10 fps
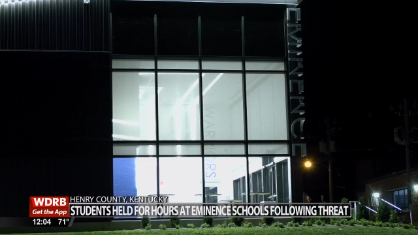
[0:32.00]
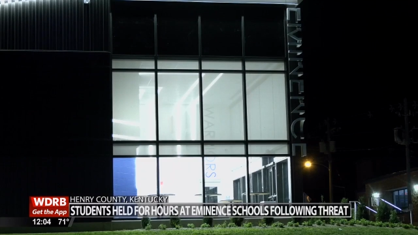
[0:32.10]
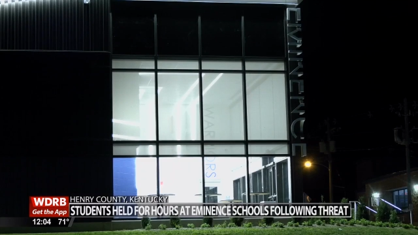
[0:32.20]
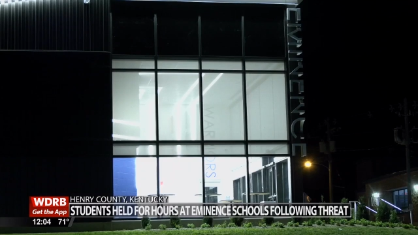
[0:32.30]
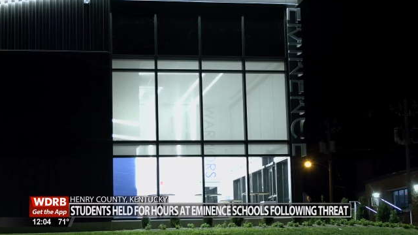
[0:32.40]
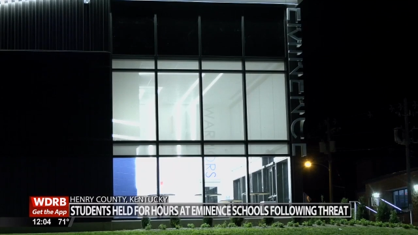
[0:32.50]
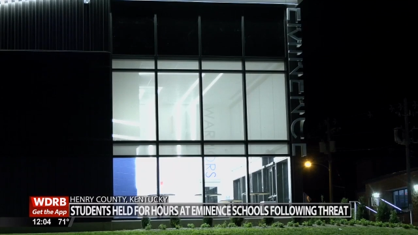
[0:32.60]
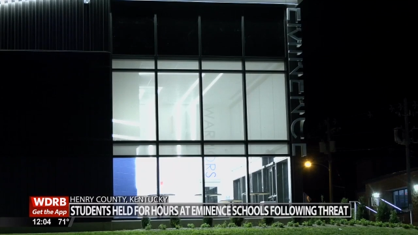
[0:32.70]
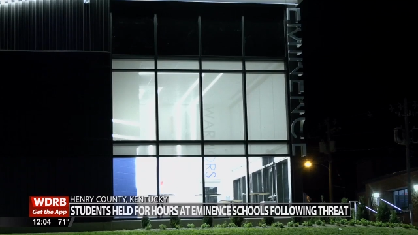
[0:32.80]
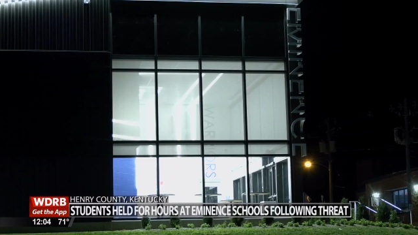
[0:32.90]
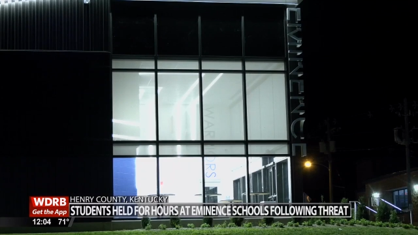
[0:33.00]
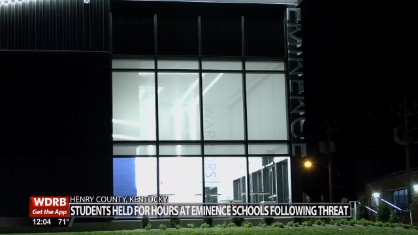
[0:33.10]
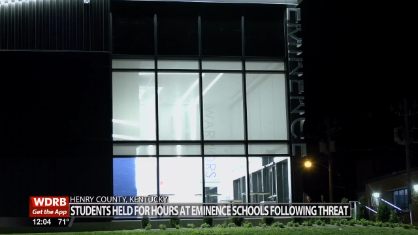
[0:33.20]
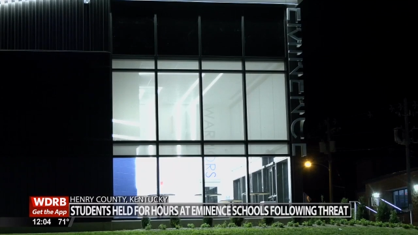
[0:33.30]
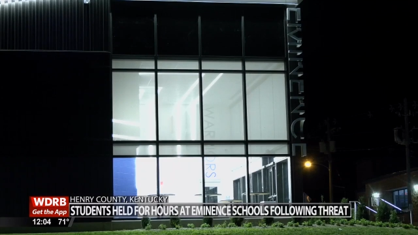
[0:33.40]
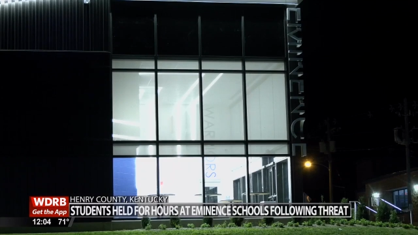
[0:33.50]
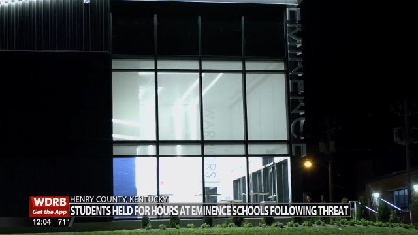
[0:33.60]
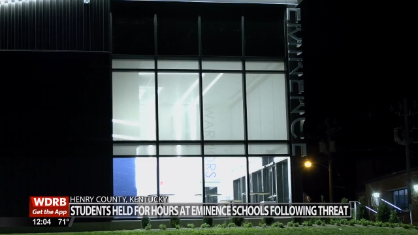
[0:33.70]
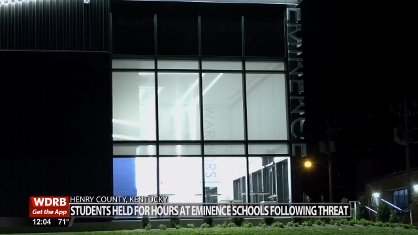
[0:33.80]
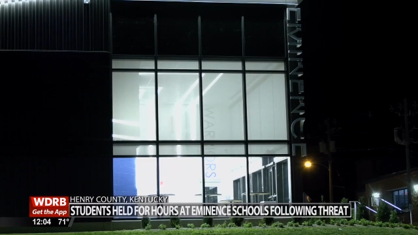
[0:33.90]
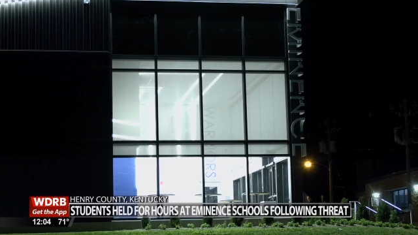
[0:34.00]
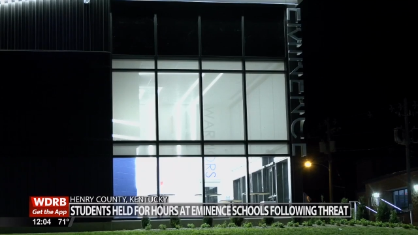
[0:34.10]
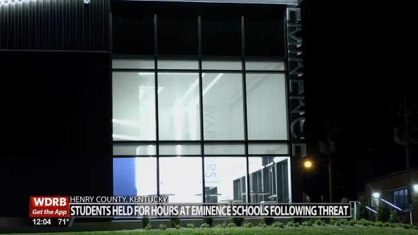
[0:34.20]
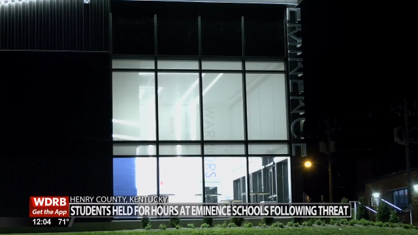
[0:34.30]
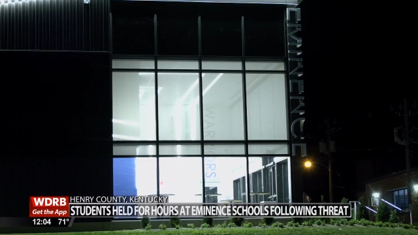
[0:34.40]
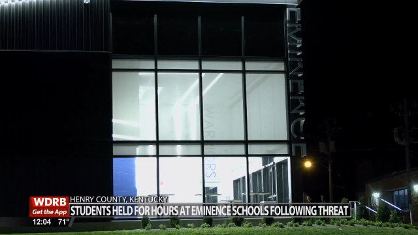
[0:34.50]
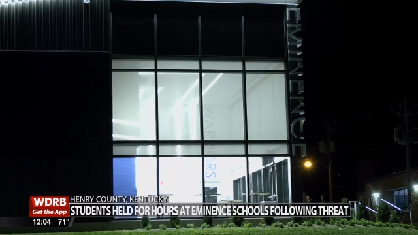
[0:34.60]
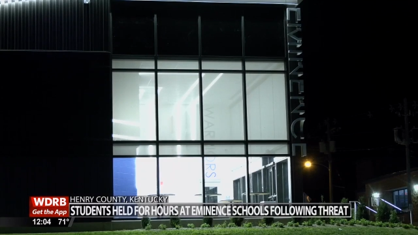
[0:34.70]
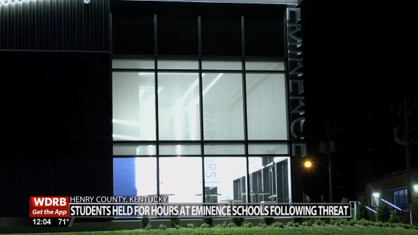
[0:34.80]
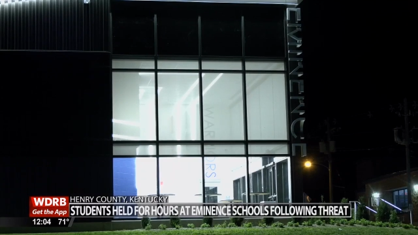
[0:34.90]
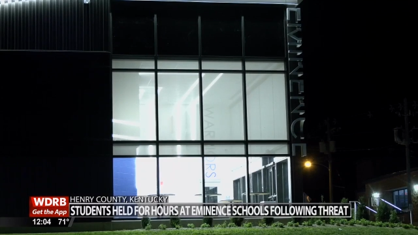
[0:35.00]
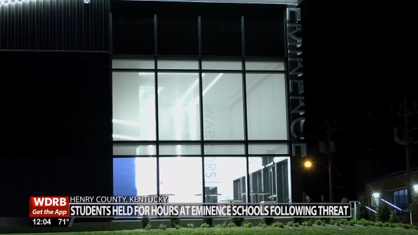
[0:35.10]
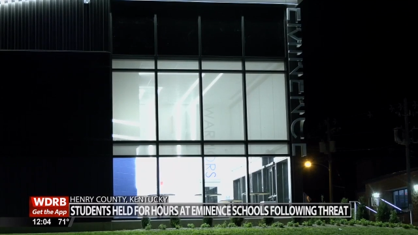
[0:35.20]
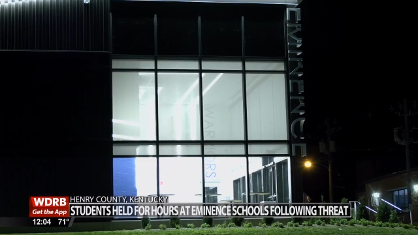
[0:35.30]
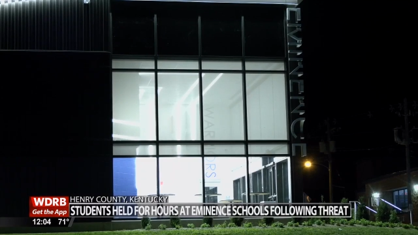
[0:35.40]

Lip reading: Nobody's mouth can be seen.